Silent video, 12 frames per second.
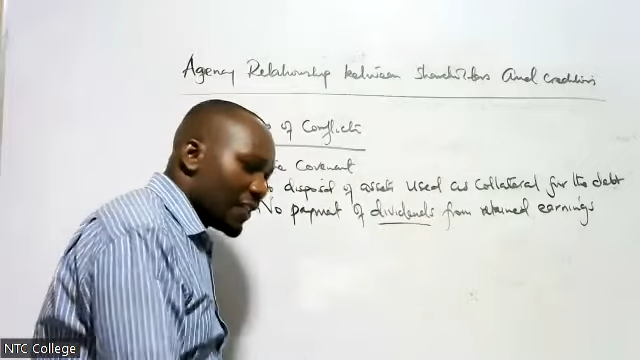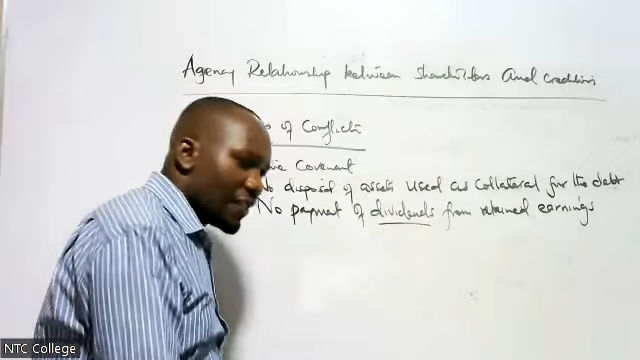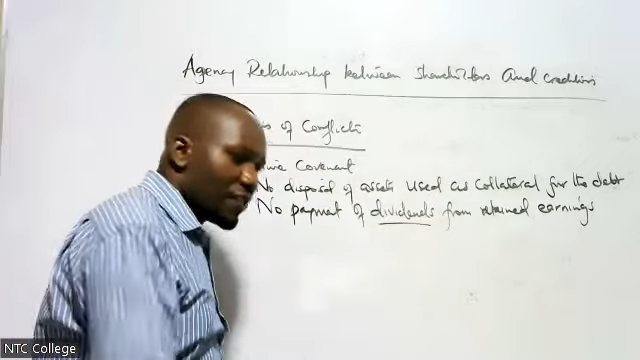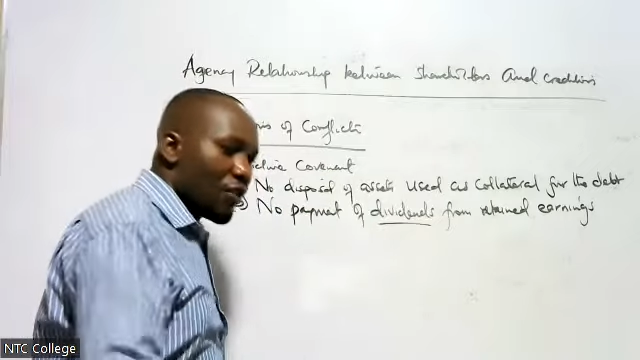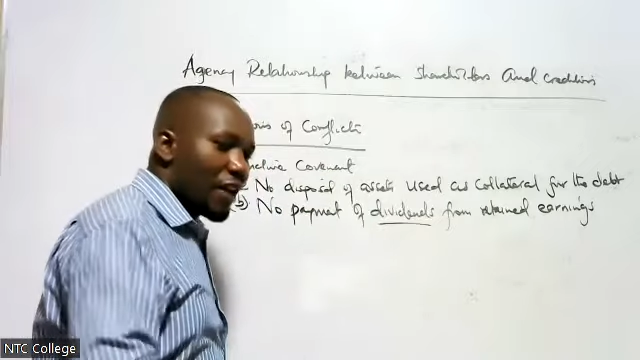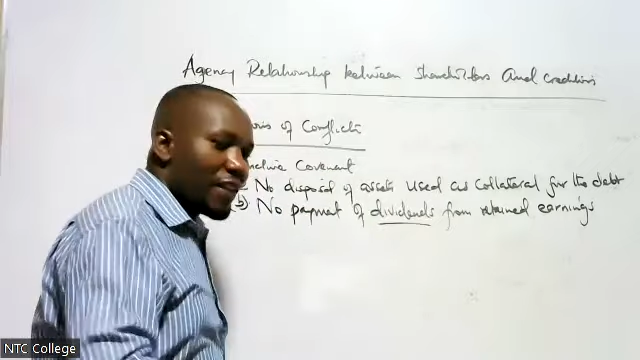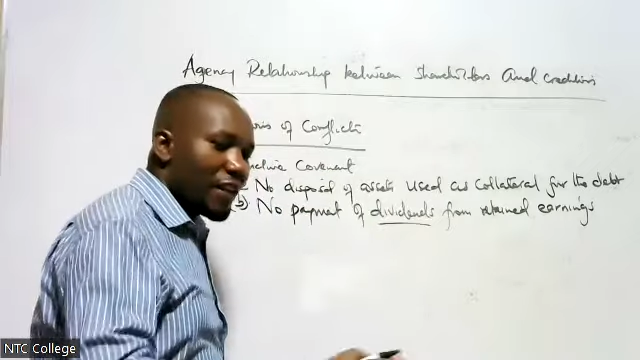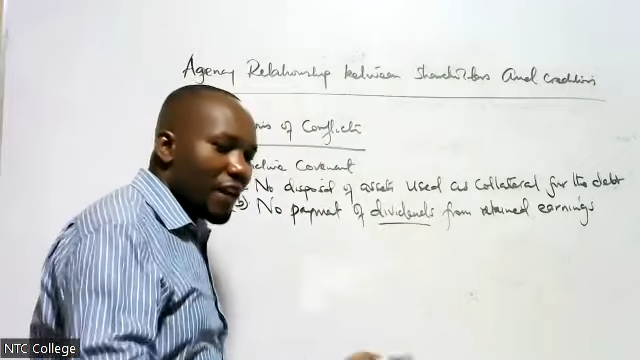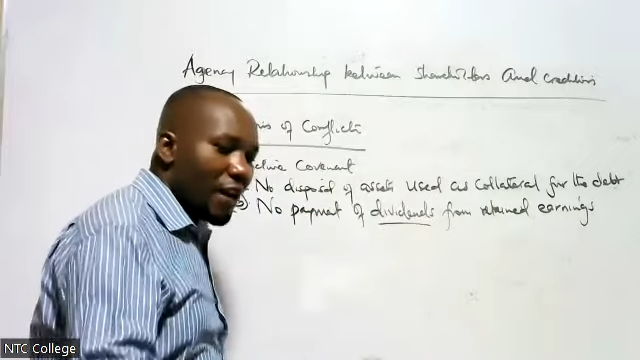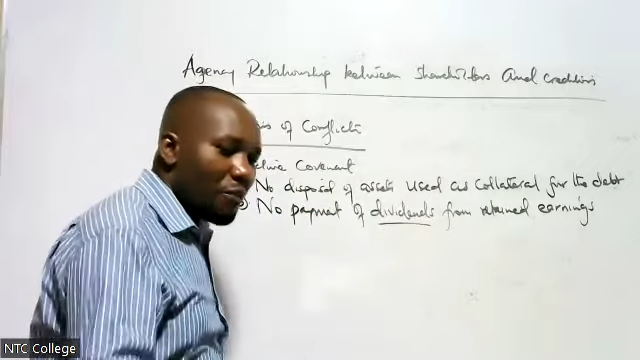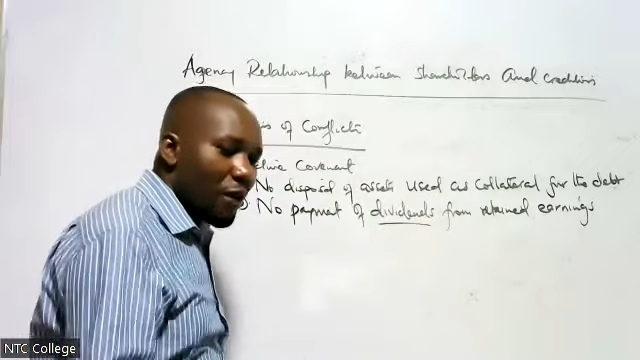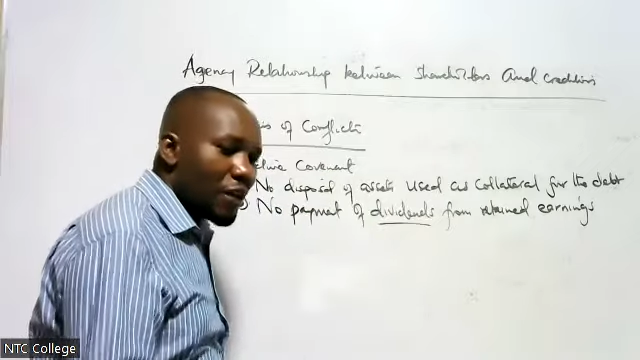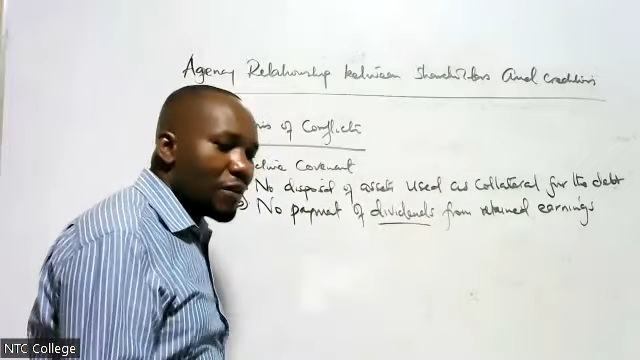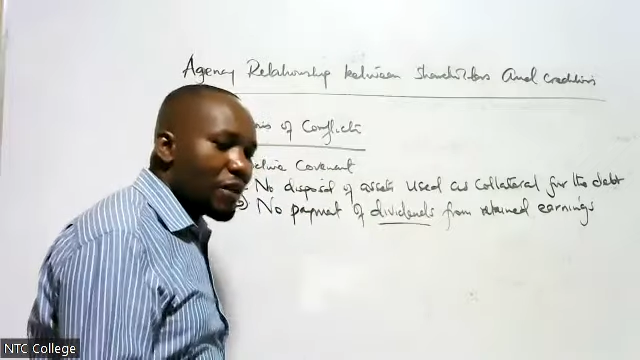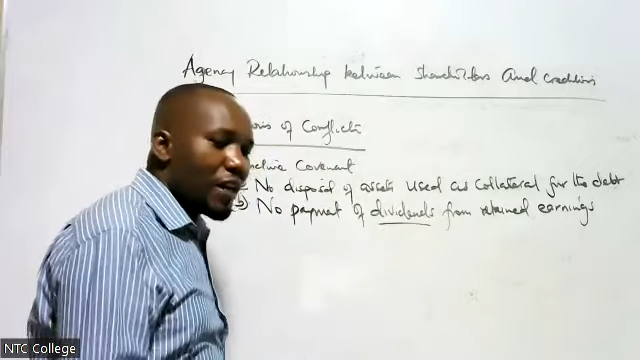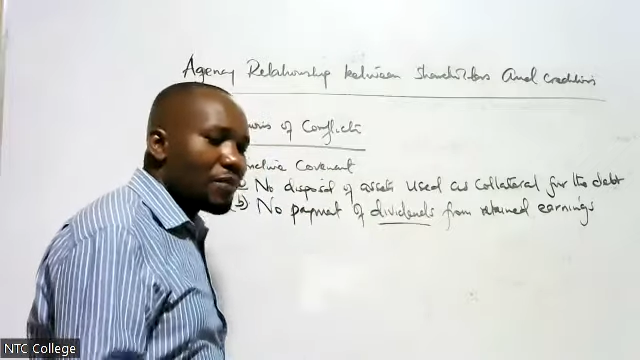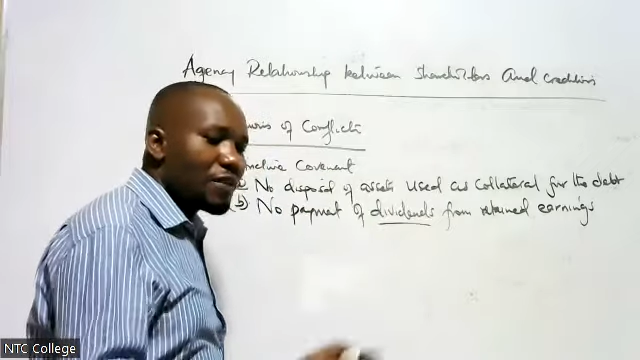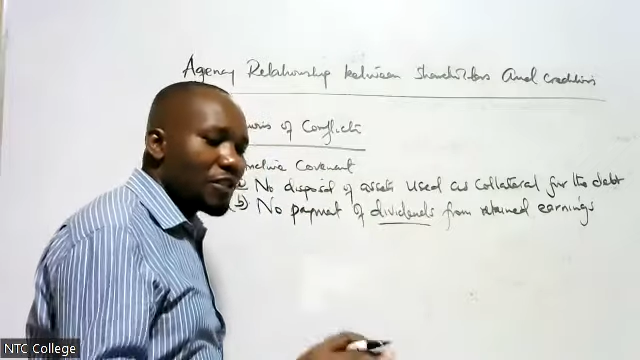it so that the company
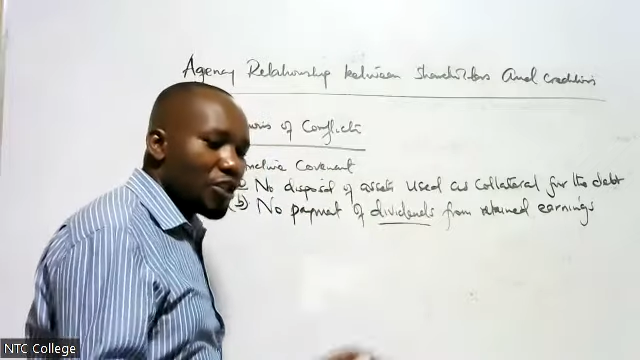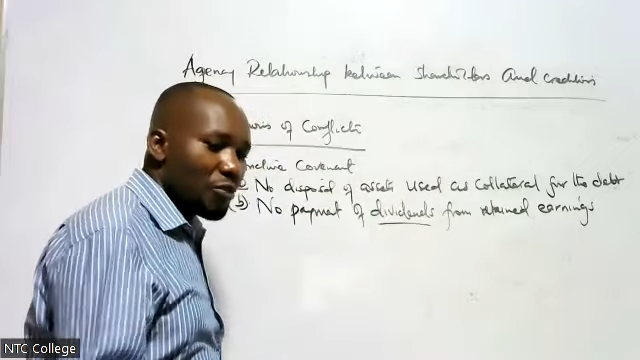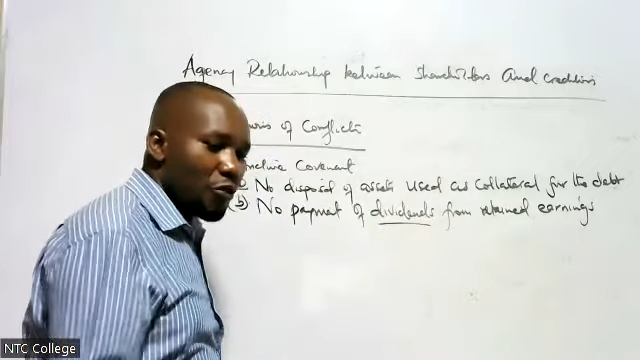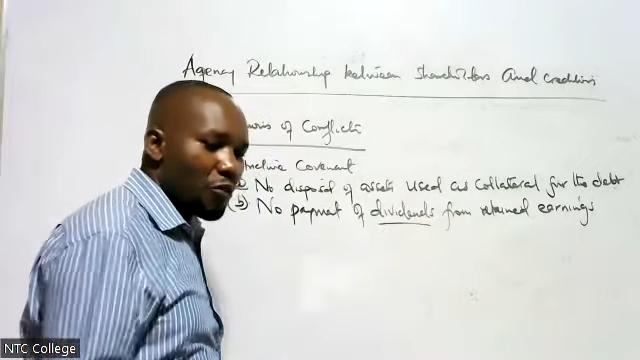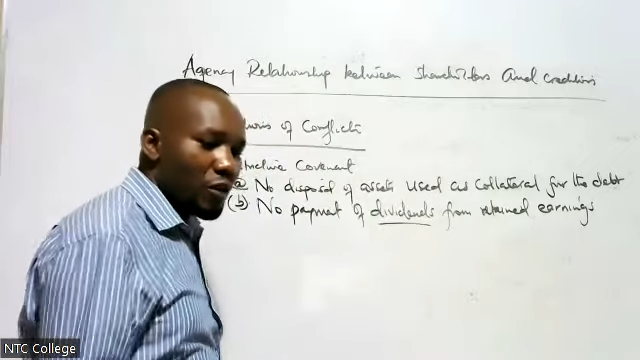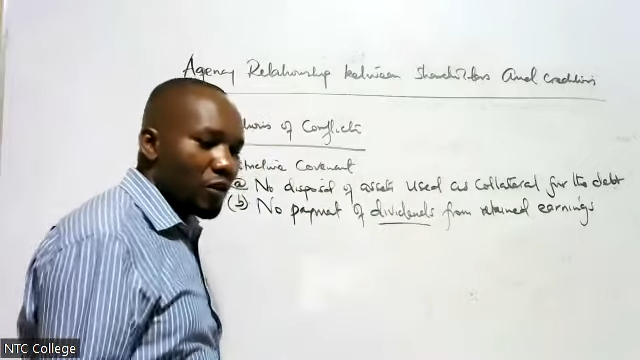becomes stable.